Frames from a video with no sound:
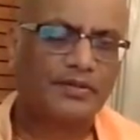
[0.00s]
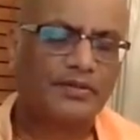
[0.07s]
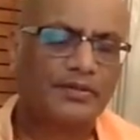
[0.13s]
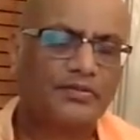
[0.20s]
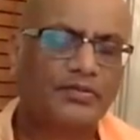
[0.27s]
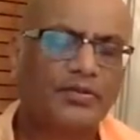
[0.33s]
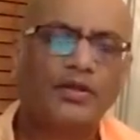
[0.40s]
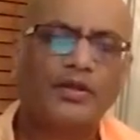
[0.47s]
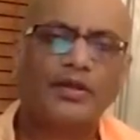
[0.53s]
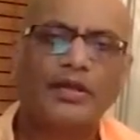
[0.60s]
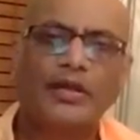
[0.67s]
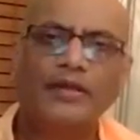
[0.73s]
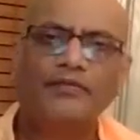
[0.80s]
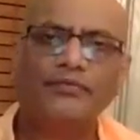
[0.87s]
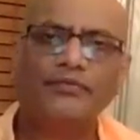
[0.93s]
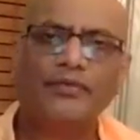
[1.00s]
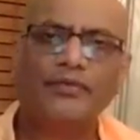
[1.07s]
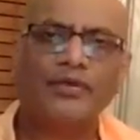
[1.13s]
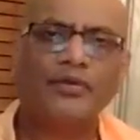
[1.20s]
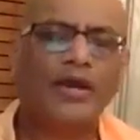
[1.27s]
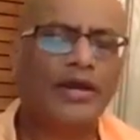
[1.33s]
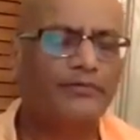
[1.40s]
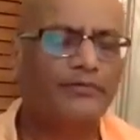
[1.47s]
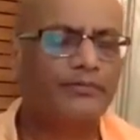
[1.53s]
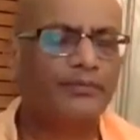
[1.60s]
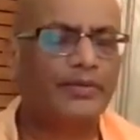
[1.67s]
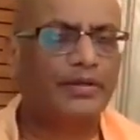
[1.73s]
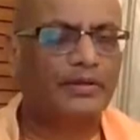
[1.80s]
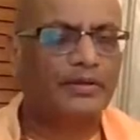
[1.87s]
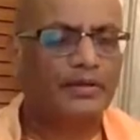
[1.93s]
So if you have
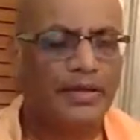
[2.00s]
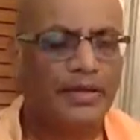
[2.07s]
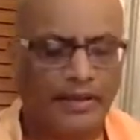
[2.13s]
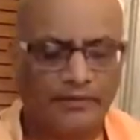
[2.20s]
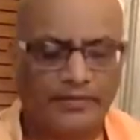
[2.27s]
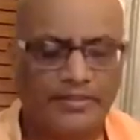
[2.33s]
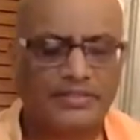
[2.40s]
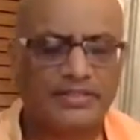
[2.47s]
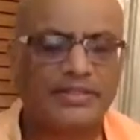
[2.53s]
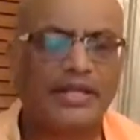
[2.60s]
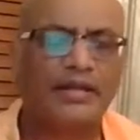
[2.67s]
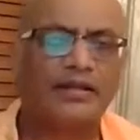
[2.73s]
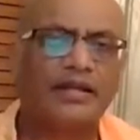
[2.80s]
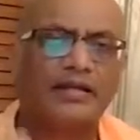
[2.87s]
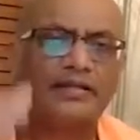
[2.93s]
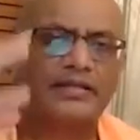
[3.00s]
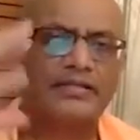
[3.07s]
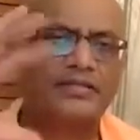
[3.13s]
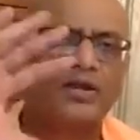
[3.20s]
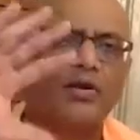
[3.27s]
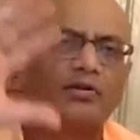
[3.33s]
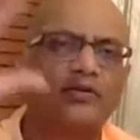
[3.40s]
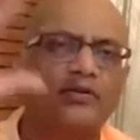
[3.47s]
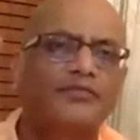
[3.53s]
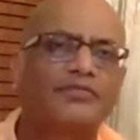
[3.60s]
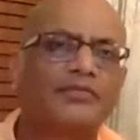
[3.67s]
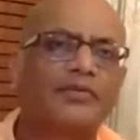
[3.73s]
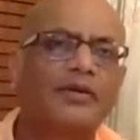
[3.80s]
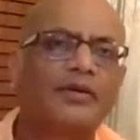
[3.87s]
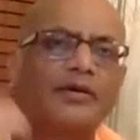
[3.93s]
ever seen that there's a lot of
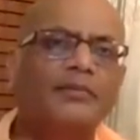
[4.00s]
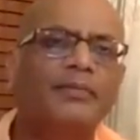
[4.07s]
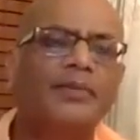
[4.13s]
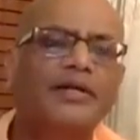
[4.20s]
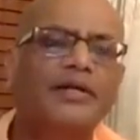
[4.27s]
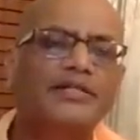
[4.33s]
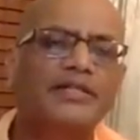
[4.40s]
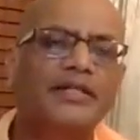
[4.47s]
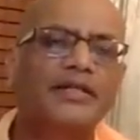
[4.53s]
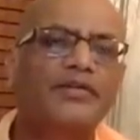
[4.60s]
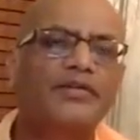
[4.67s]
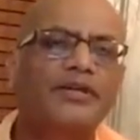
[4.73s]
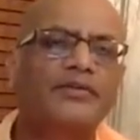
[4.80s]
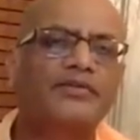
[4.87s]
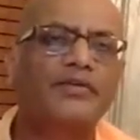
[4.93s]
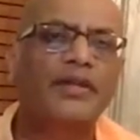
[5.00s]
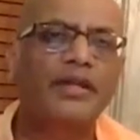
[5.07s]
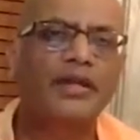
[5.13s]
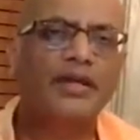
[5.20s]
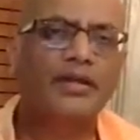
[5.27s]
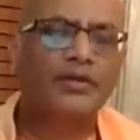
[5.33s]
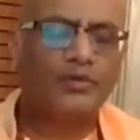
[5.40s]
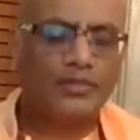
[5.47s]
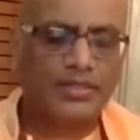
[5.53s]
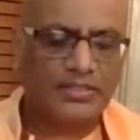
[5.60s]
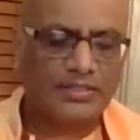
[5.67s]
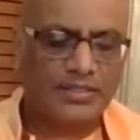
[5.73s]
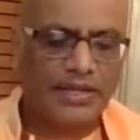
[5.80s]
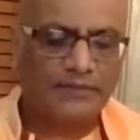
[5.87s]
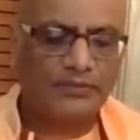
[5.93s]
birds sitting on a tree, you
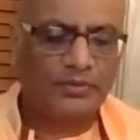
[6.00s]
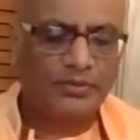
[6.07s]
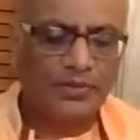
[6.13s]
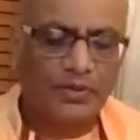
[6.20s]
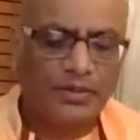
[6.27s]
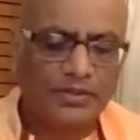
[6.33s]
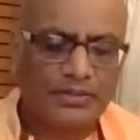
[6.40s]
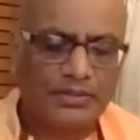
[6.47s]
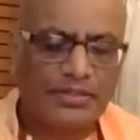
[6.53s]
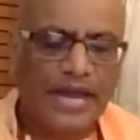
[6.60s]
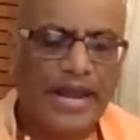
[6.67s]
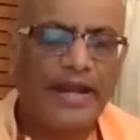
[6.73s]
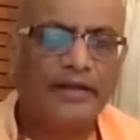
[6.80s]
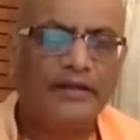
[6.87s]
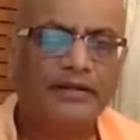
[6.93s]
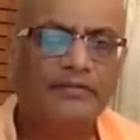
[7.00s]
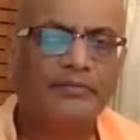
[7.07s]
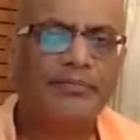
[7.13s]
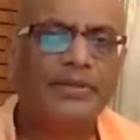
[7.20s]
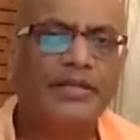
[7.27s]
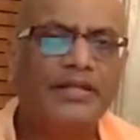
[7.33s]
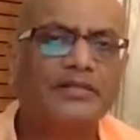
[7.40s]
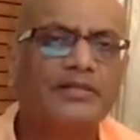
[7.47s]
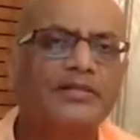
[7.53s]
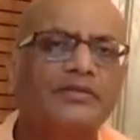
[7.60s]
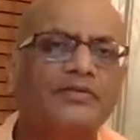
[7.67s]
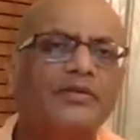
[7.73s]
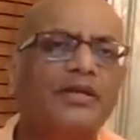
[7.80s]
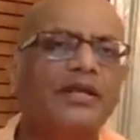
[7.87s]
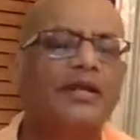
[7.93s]
just have to stand beneath the
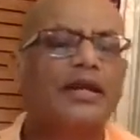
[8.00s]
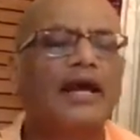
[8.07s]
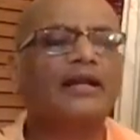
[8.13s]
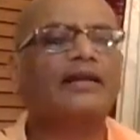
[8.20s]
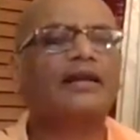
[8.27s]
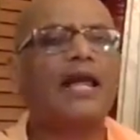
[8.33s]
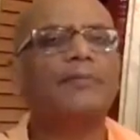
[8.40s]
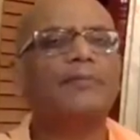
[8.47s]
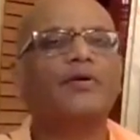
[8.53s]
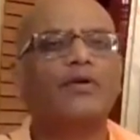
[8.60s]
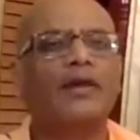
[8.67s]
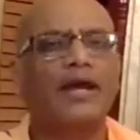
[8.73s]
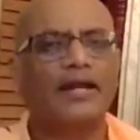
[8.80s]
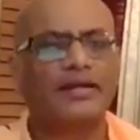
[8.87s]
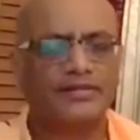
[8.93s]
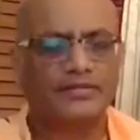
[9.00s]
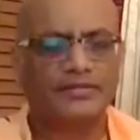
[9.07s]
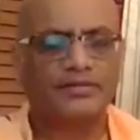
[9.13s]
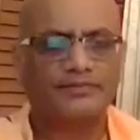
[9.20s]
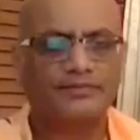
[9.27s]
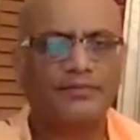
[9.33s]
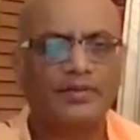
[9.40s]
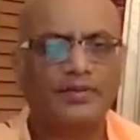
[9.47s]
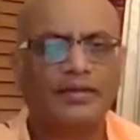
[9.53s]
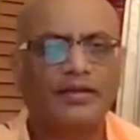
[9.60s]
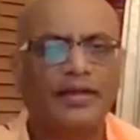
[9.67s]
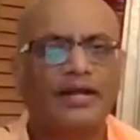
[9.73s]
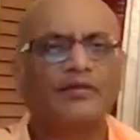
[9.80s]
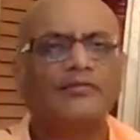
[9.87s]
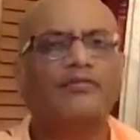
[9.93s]
tree and clap your hands.
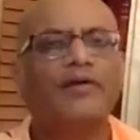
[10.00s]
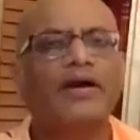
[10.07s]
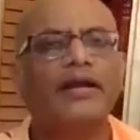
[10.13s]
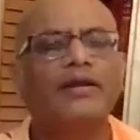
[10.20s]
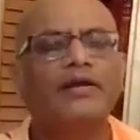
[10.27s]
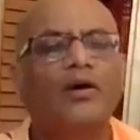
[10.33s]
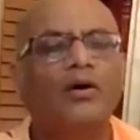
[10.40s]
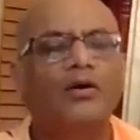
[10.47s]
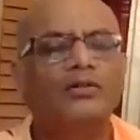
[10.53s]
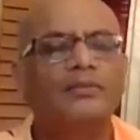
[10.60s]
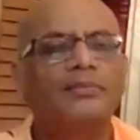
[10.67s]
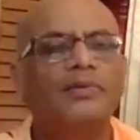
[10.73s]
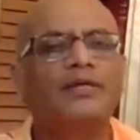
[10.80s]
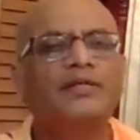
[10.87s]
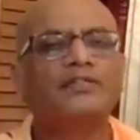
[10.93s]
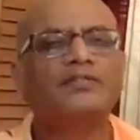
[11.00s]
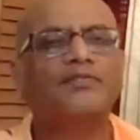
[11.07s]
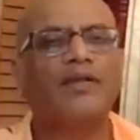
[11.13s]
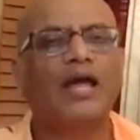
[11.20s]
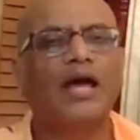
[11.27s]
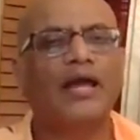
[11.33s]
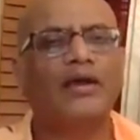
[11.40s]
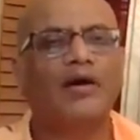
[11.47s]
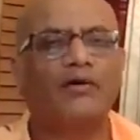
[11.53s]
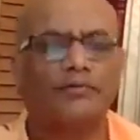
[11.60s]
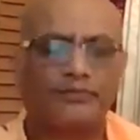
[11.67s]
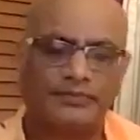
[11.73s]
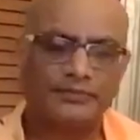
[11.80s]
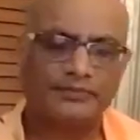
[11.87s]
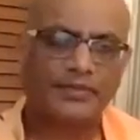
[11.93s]
And you will find all the birds fly off.